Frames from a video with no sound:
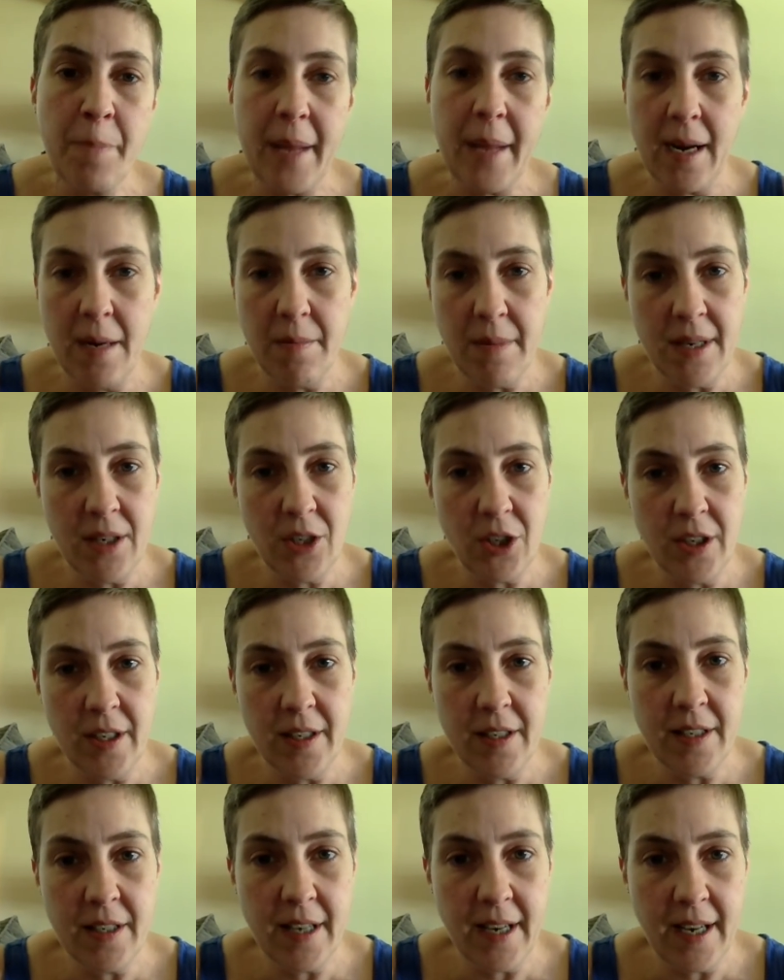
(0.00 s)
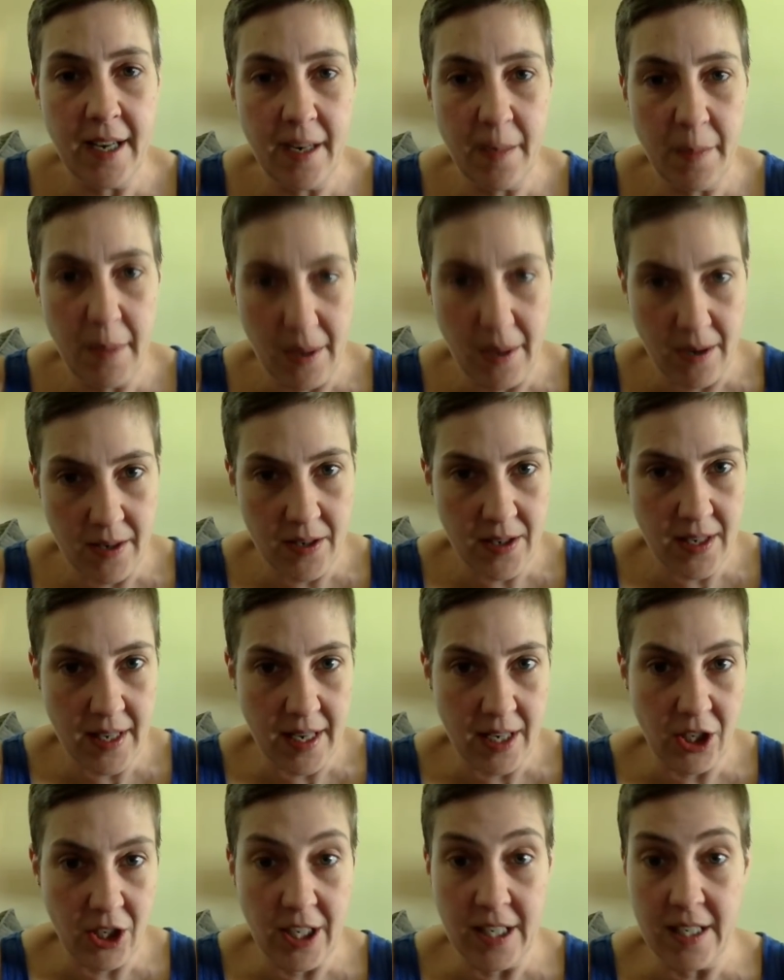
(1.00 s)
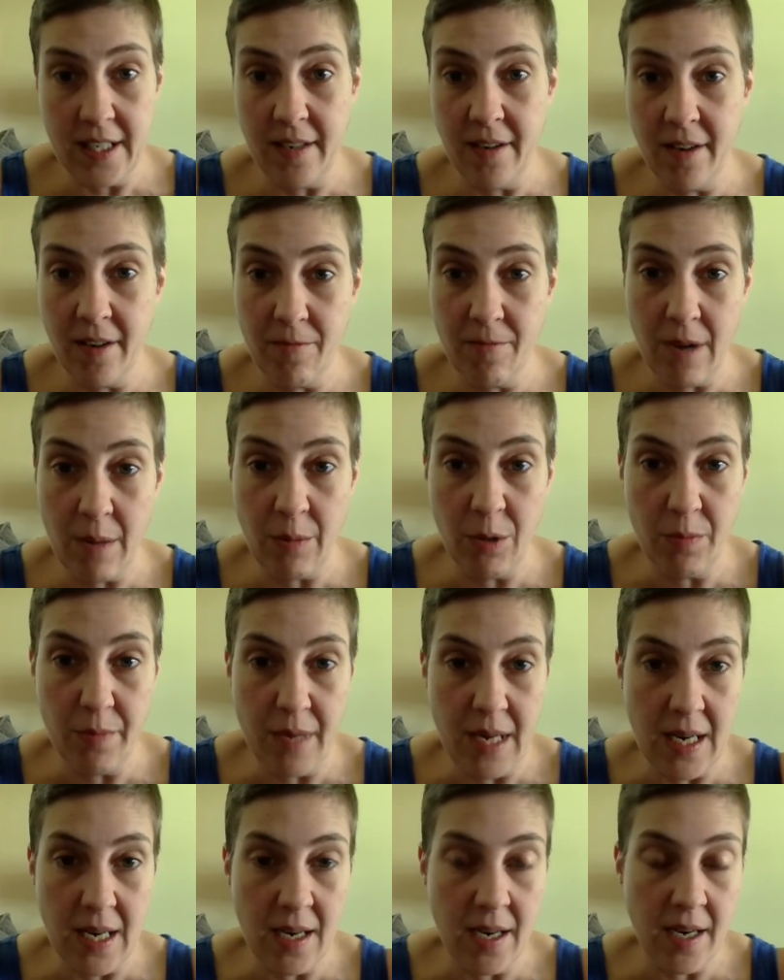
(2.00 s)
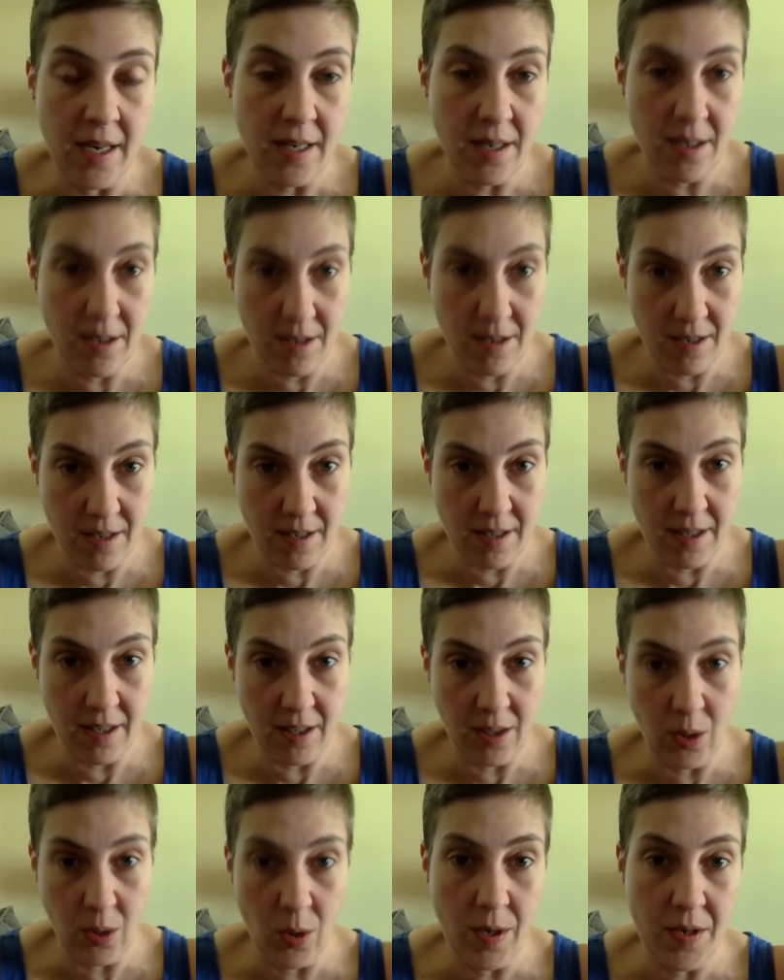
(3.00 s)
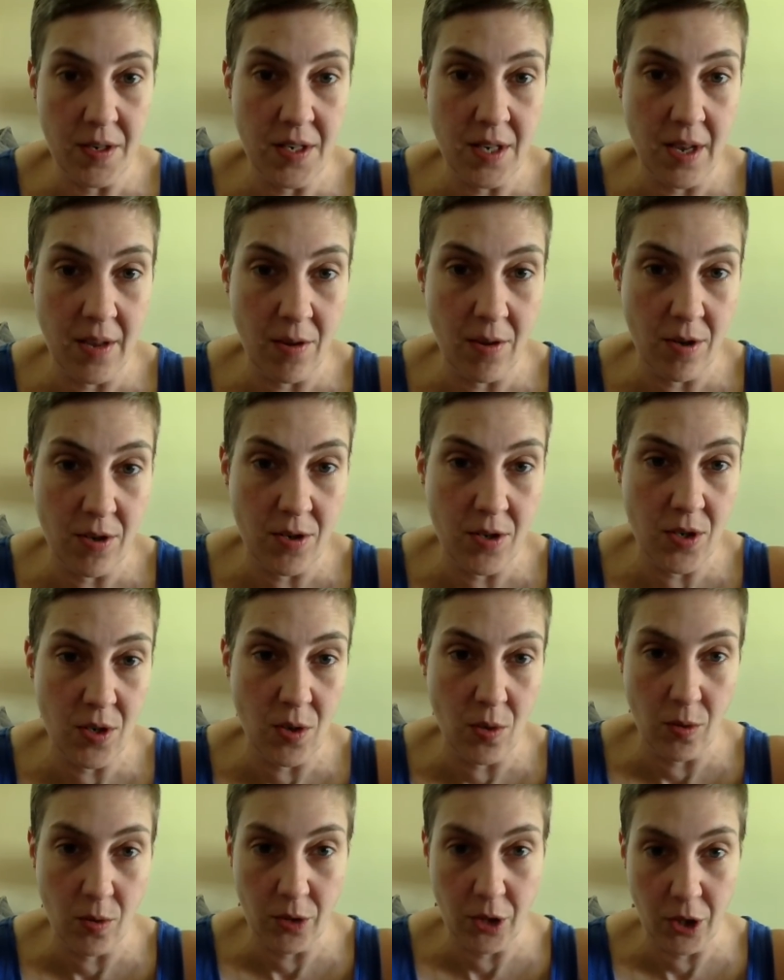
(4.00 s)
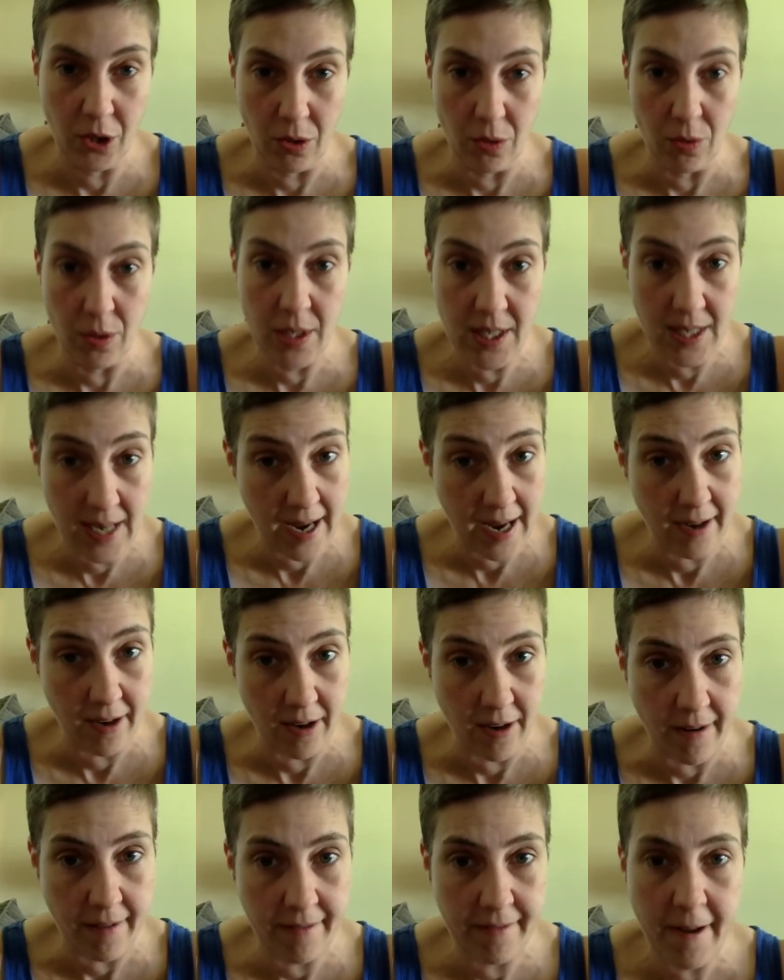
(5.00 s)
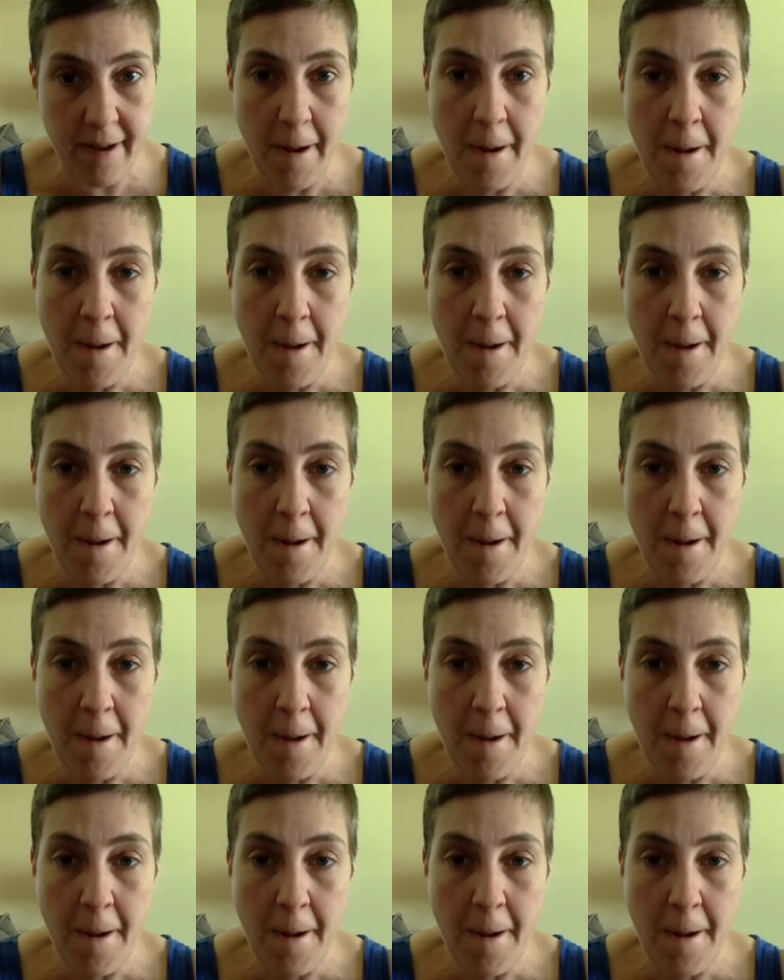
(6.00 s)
I mentioned an appearance that she did on Rebel Media on Lauren Southern's old show Standoff,